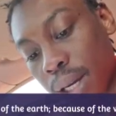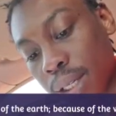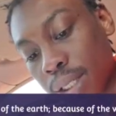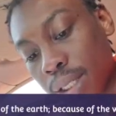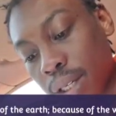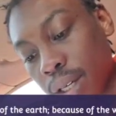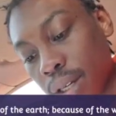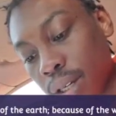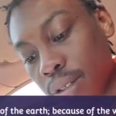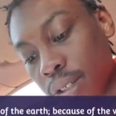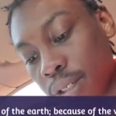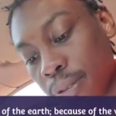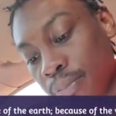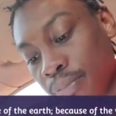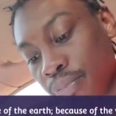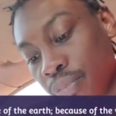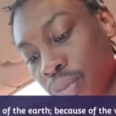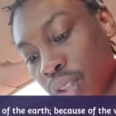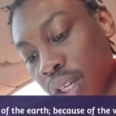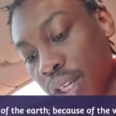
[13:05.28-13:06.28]
my sons,
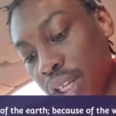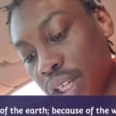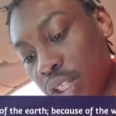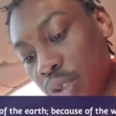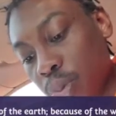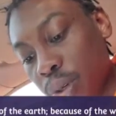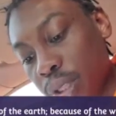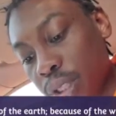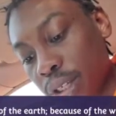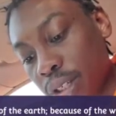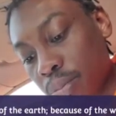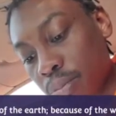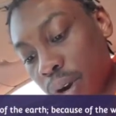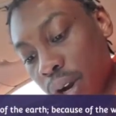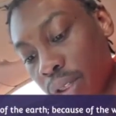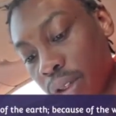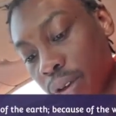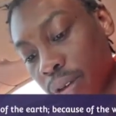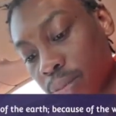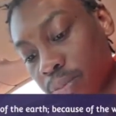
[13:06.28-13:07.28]
each with his
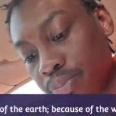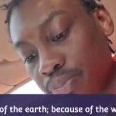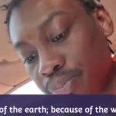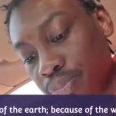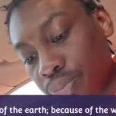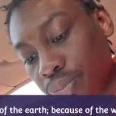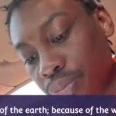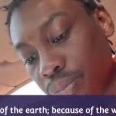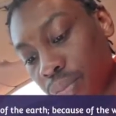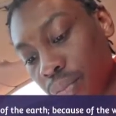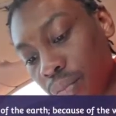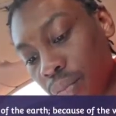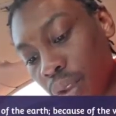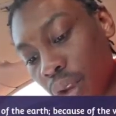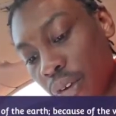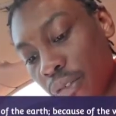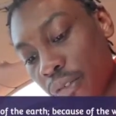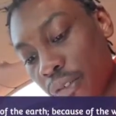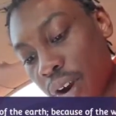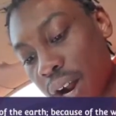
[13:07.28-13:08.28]
brother.
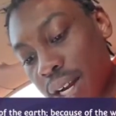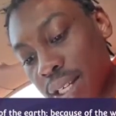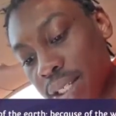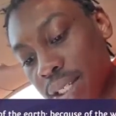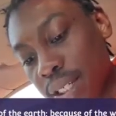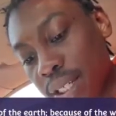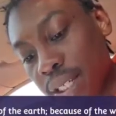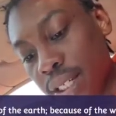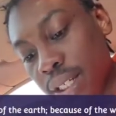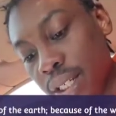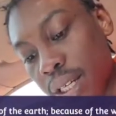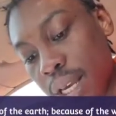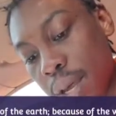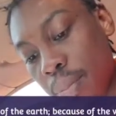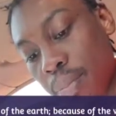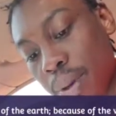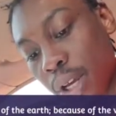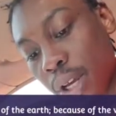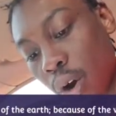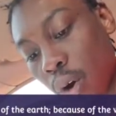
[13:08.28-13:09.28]
For I see,
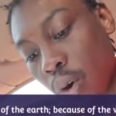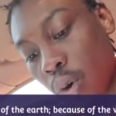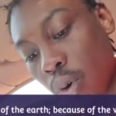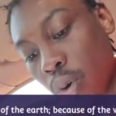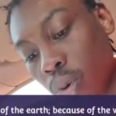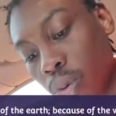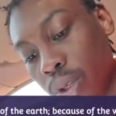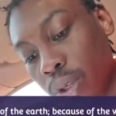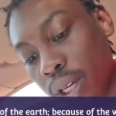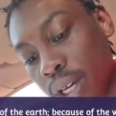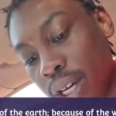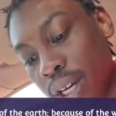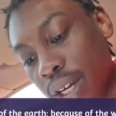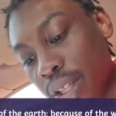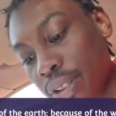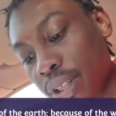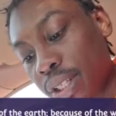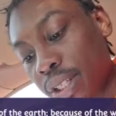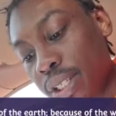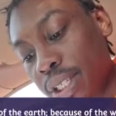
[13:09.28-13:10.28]
and behold,
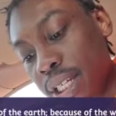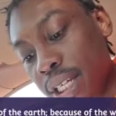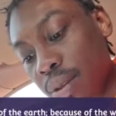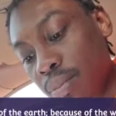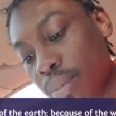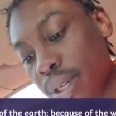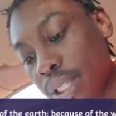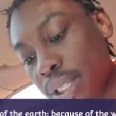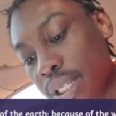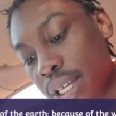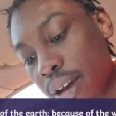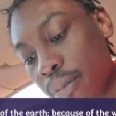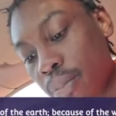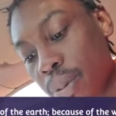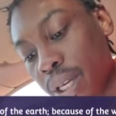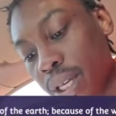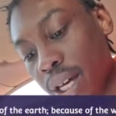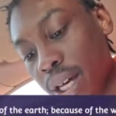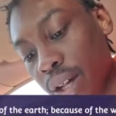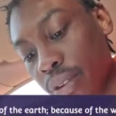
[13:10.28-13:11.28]
the demons
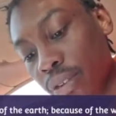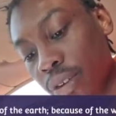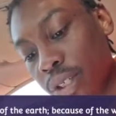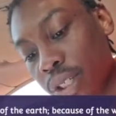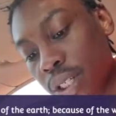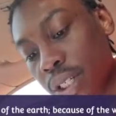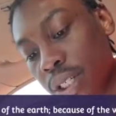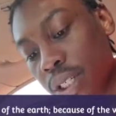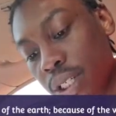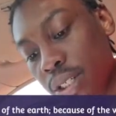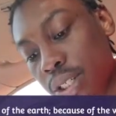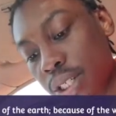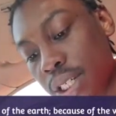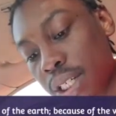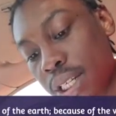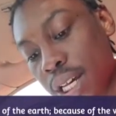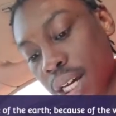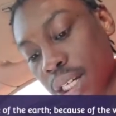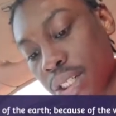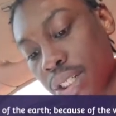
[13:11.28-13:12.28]
have begun their
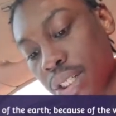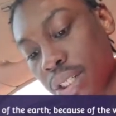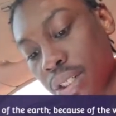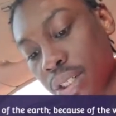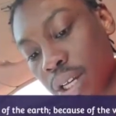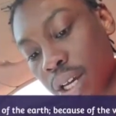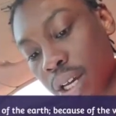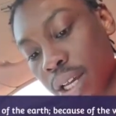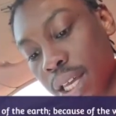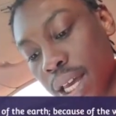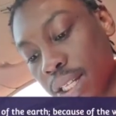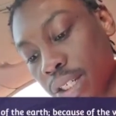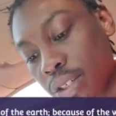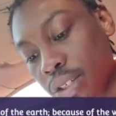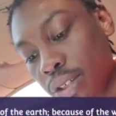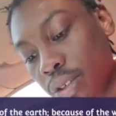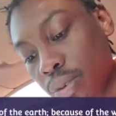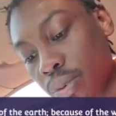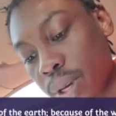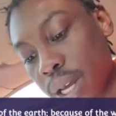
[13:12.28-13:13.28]
seductions
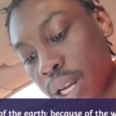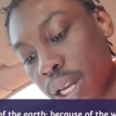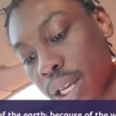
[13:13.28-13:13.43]
against you